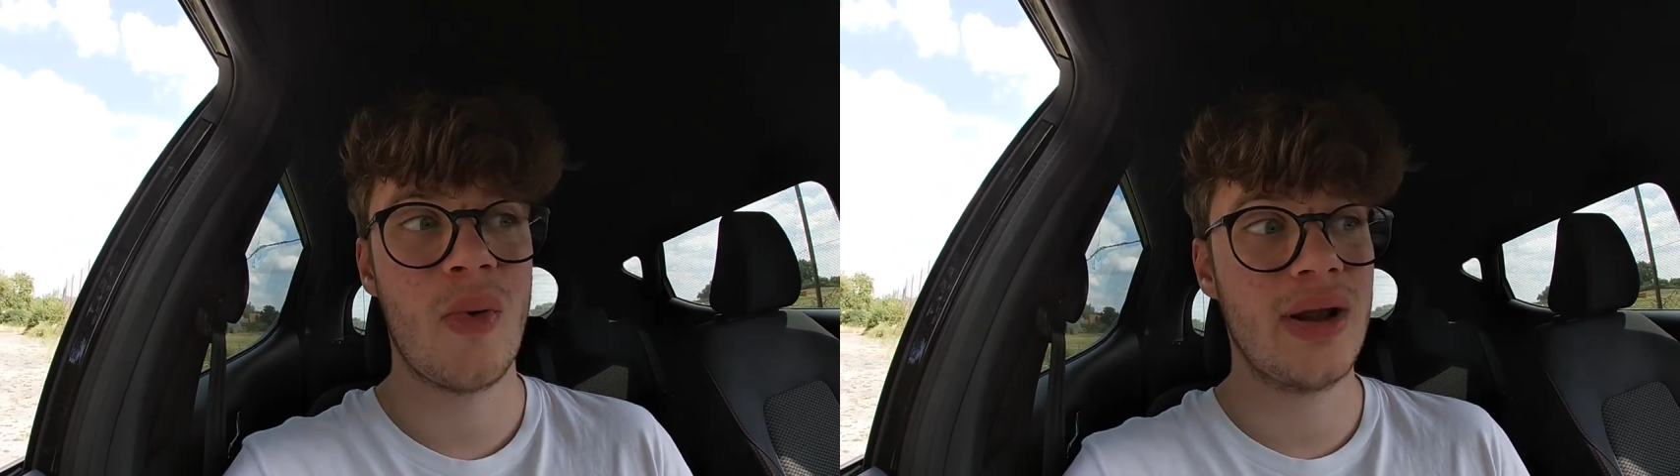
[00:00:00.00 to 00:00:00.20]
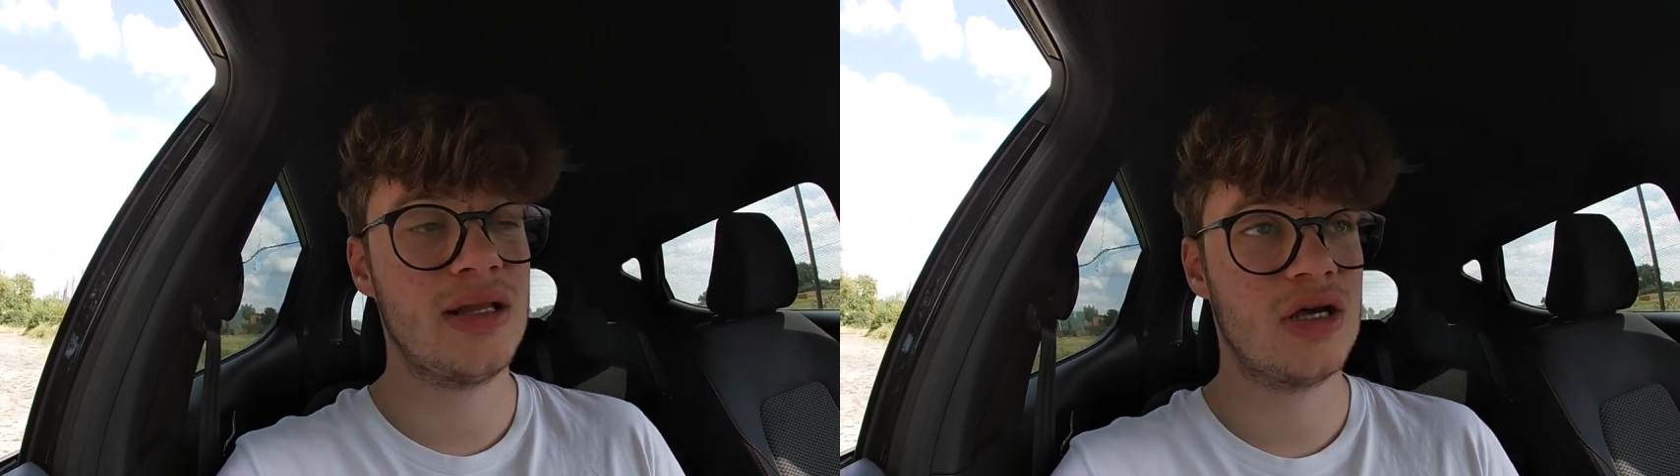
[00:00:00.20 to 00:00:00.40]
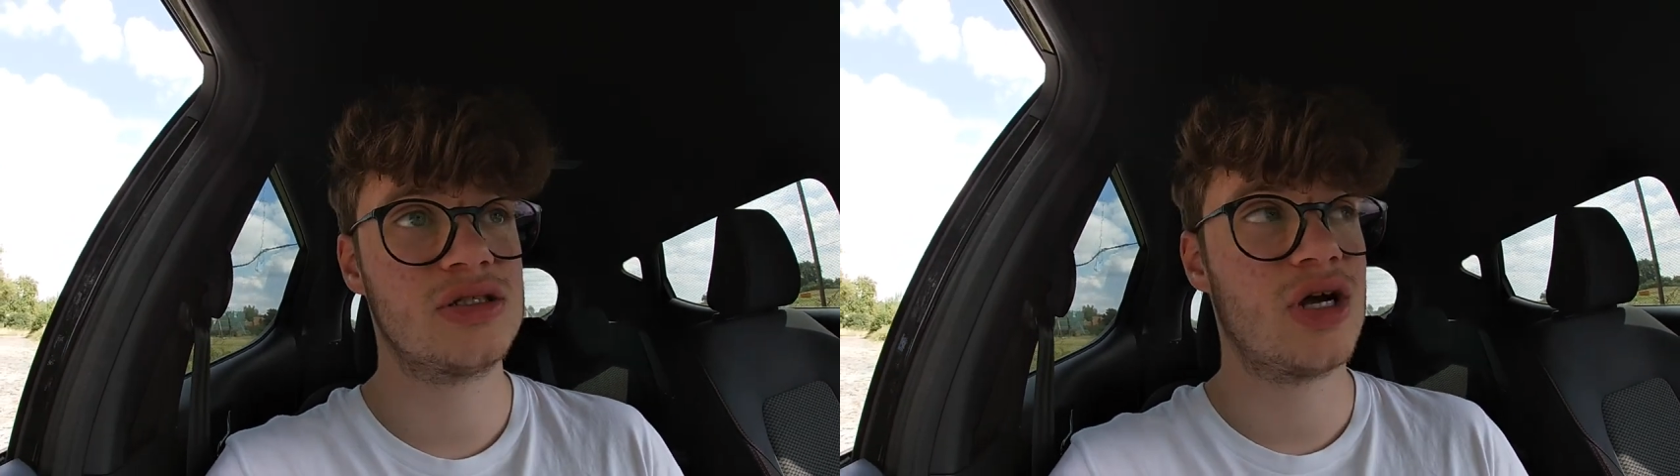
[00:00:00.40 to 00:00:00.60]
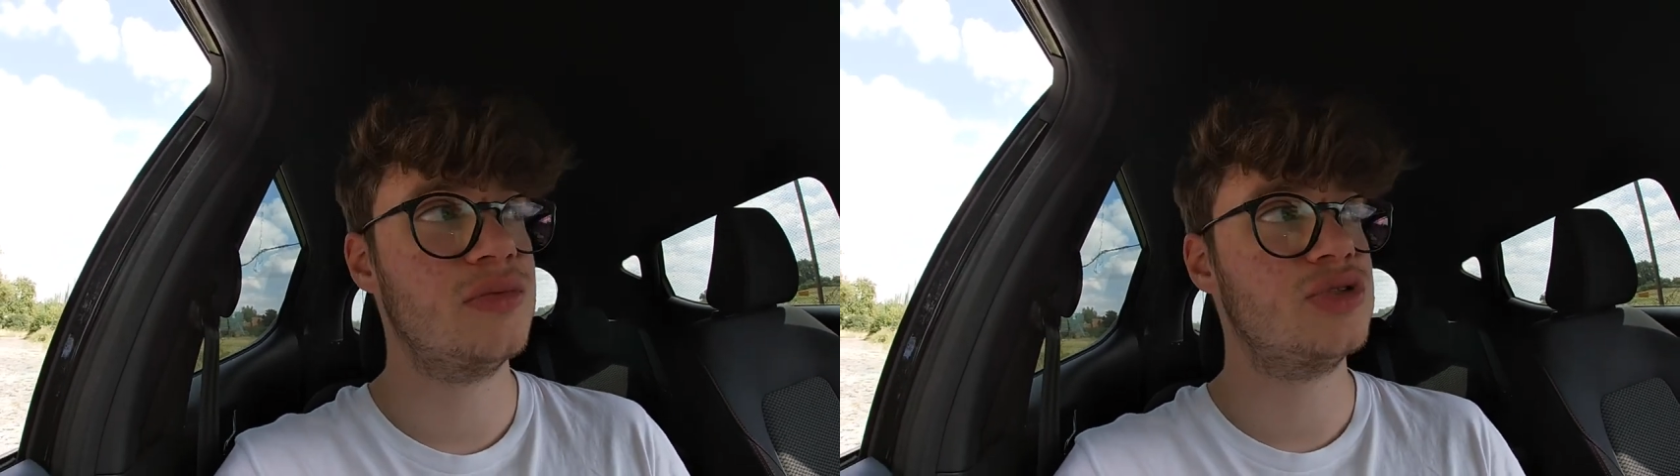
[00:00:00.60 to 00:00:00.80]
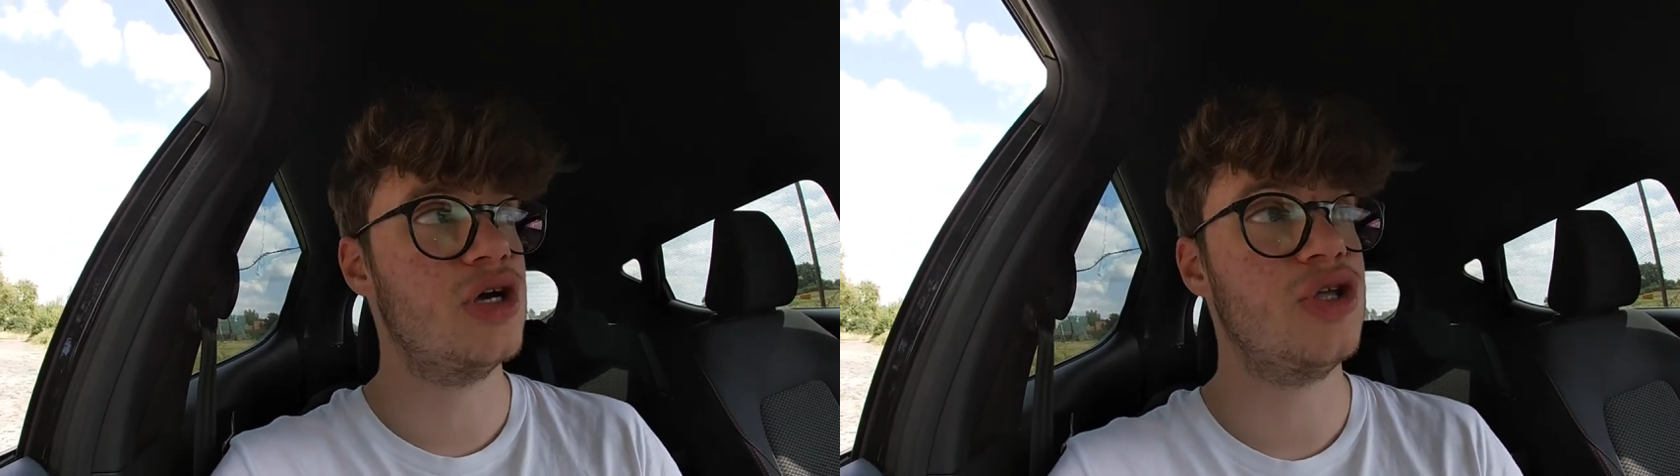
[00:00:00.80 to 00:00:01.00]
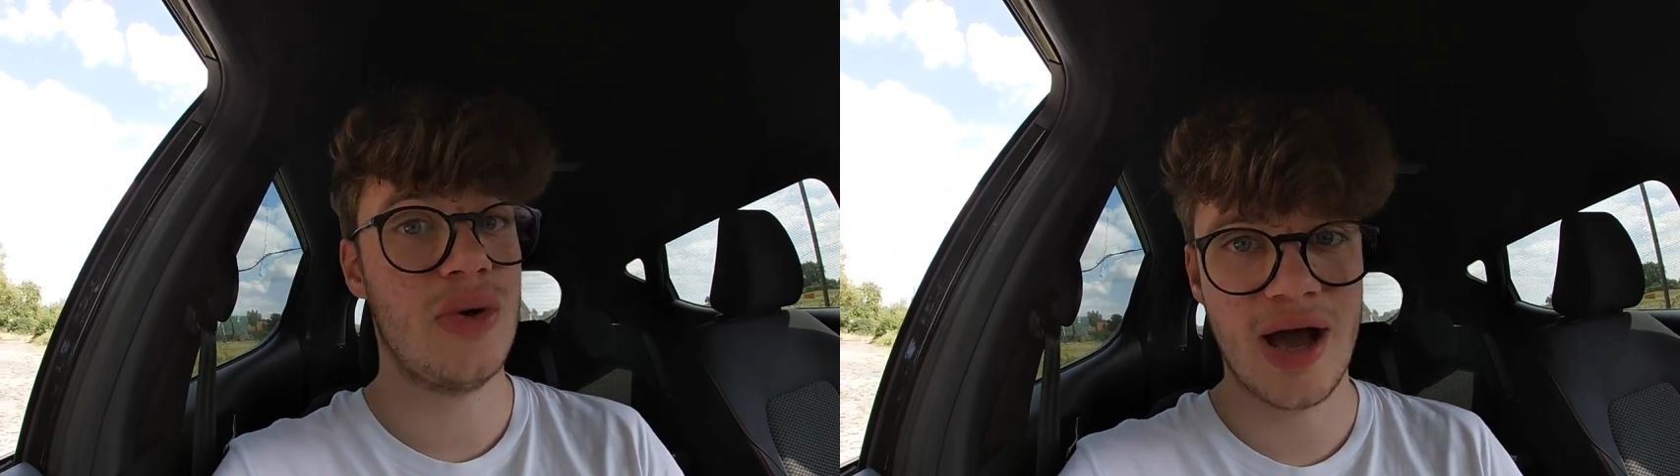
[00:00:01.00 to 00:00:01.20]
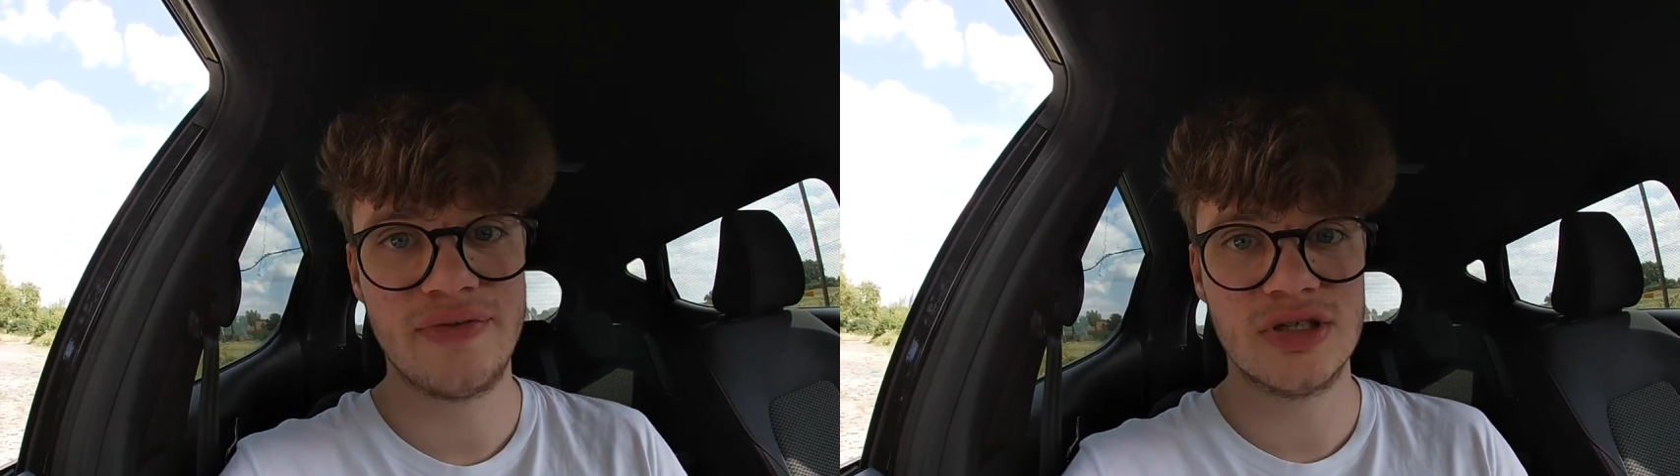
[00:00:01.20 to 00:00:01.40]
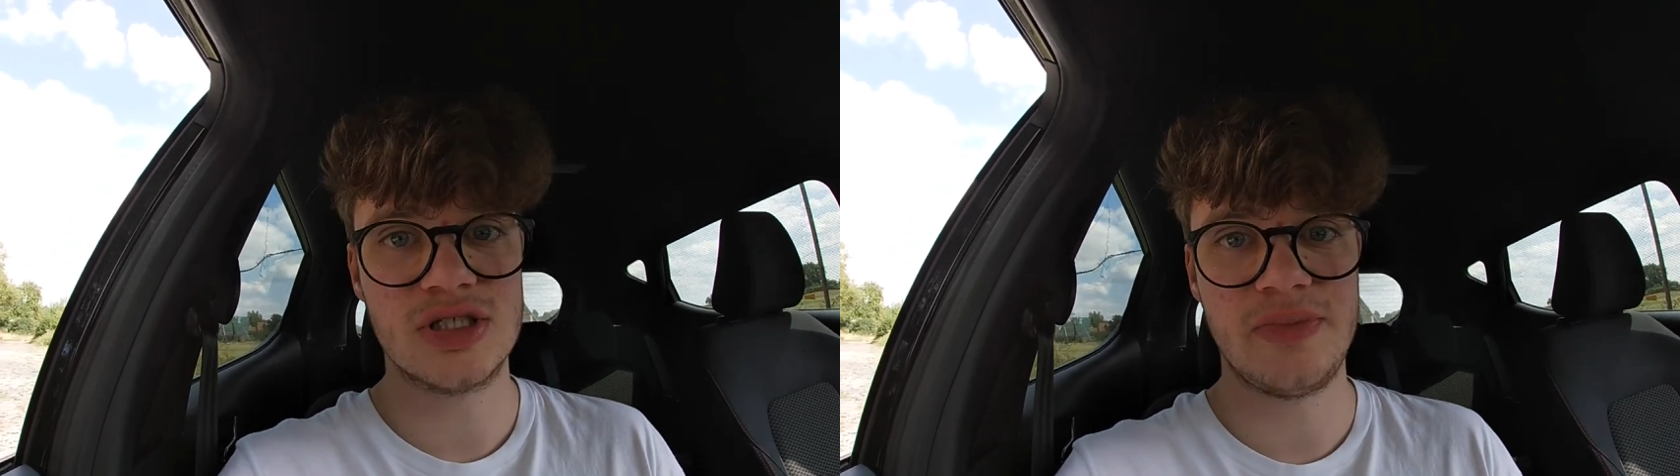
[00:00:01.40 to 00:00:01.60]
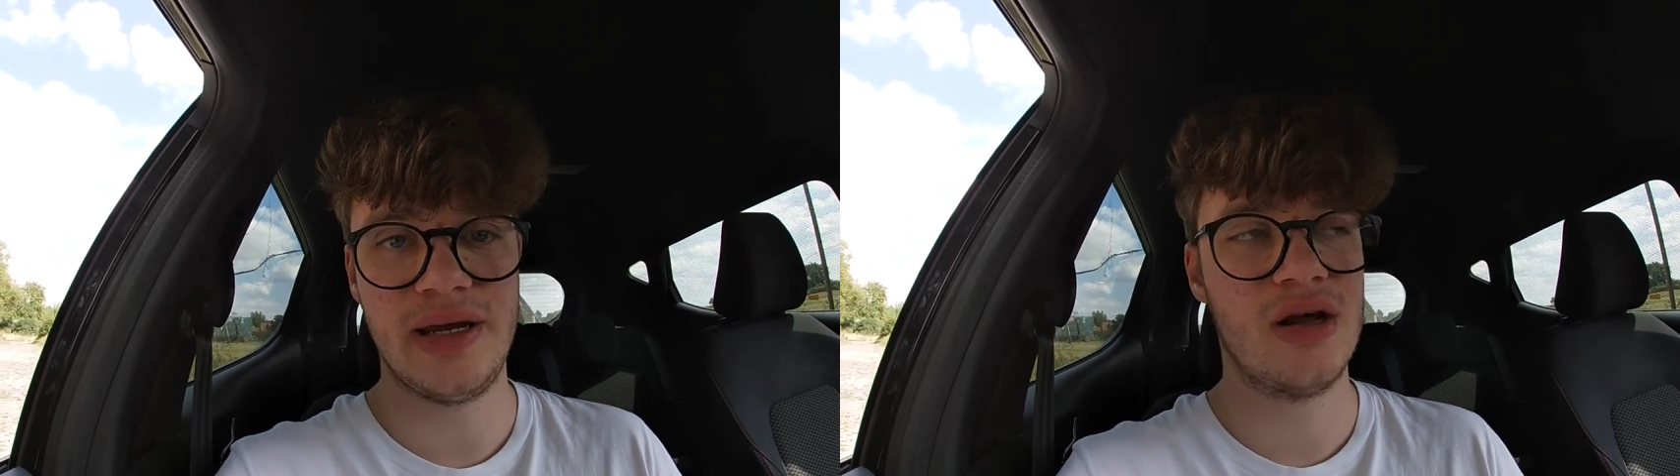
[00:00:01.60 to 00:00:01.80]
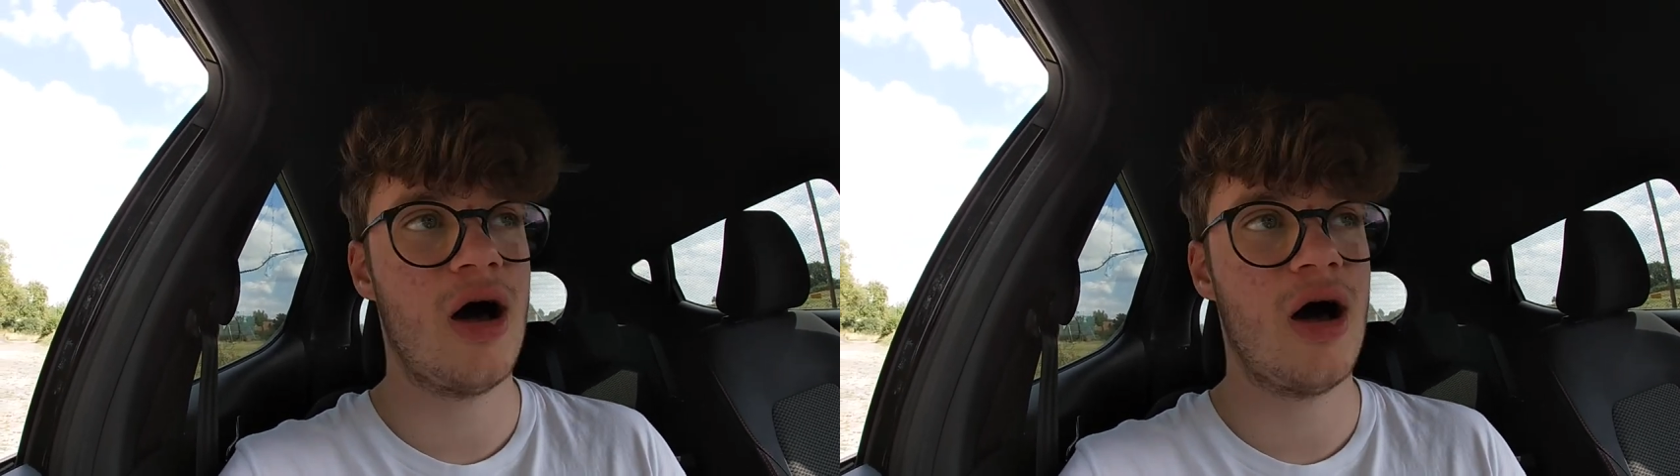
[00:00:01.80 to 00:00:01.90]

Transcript: but when it does come to you have to speed